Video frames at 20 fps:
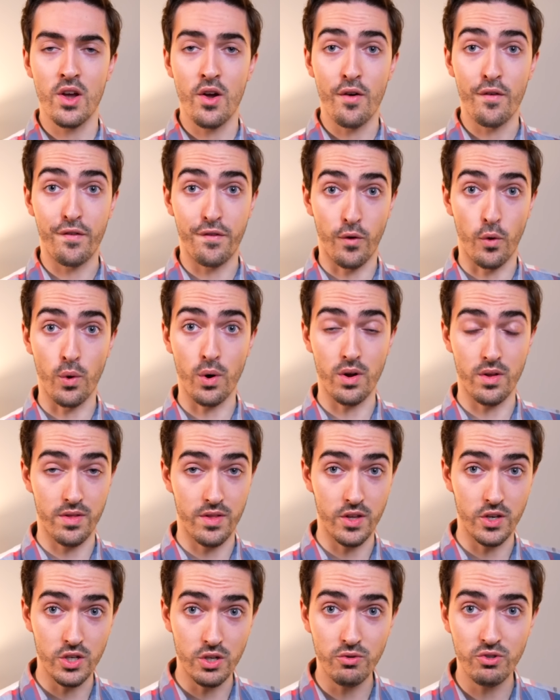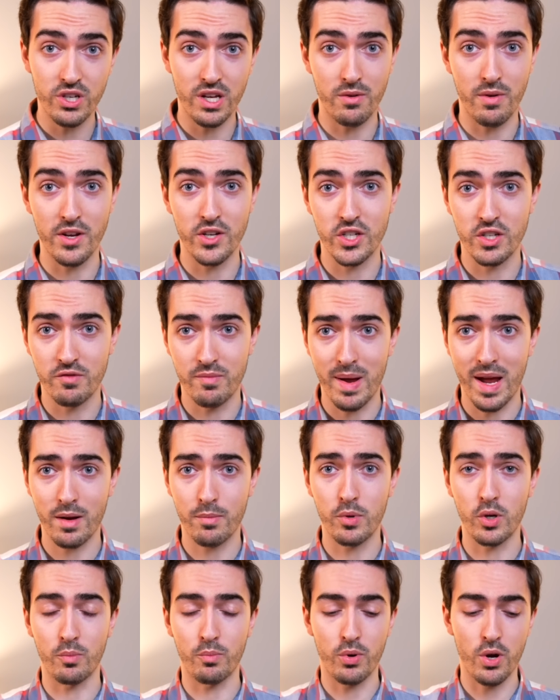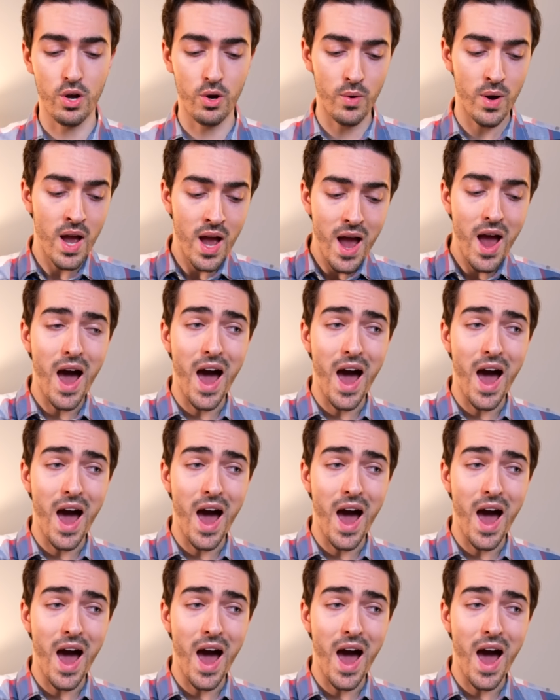for the new generation of MacBook Pro,